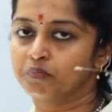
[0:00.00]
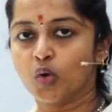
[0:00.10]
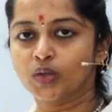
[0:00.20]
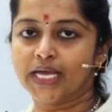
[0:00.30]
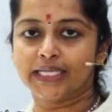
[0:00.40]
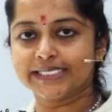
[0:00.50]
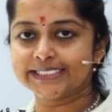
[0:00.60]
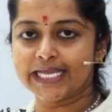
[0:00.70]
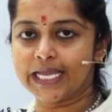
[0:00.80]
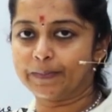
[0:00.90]
Both are the
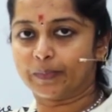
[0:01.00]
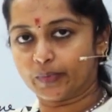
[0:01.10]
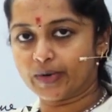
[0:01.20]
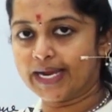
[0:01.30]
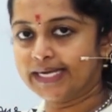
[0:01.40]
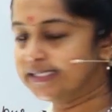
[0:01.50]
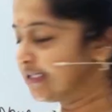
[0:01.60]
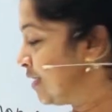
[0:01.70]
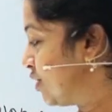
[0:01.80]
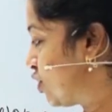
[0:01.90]
same,
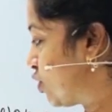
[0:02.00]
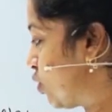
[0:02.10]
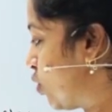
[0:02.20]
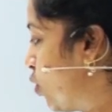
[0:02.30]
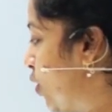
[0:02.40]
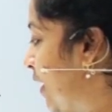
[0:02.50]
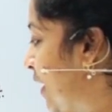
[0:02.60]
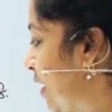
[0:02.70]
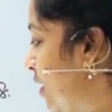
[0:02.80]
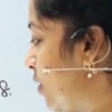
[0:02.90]
right? So
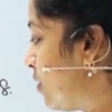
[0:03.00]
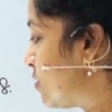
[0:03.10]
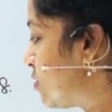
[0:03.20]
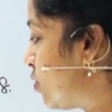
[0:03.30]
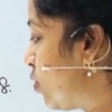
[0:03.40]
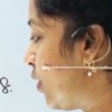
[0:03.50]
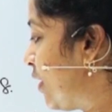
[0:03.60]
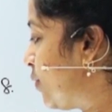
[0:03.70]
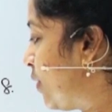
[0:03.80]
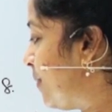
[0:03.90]
here also
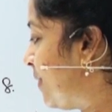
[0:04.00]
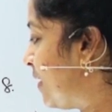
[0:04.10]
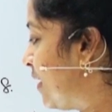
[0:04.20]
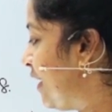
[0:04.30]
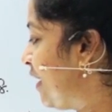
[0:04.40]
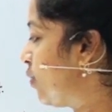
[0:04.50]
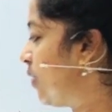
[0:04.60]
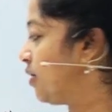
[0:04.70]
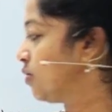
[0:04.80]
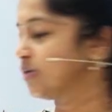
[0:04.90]
it will be the
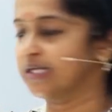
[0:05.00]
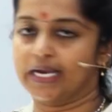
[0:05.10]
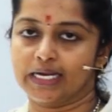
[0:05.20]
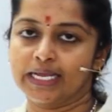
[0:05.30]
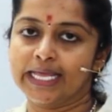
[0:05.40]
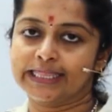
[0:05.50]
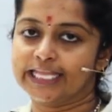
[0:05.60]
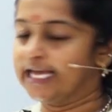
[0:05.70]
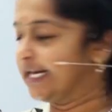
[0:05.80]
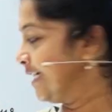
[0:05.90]
equal to sign.
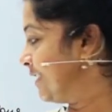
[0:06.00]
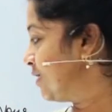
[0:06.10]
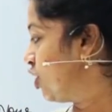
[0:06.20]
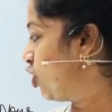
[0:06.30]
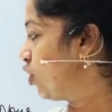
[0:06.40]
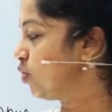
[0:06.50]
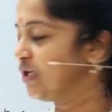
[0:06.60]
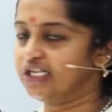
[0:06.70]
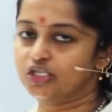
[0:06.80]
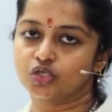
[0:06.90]
There is no
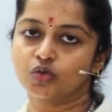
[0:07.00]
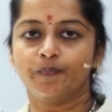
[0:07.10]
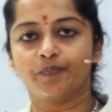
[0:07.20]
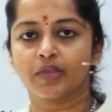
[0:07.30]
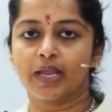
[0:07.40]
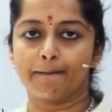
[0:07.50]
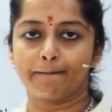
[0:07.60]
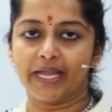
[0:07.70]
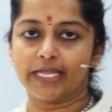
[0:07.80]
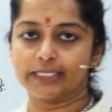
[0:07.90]
need to
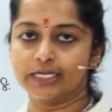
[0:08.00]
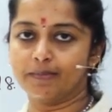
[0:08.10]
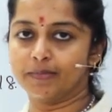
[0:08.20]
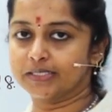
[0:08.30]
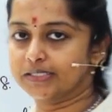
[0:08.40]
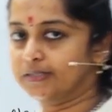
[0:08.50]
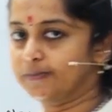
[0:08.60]
compare the numbers.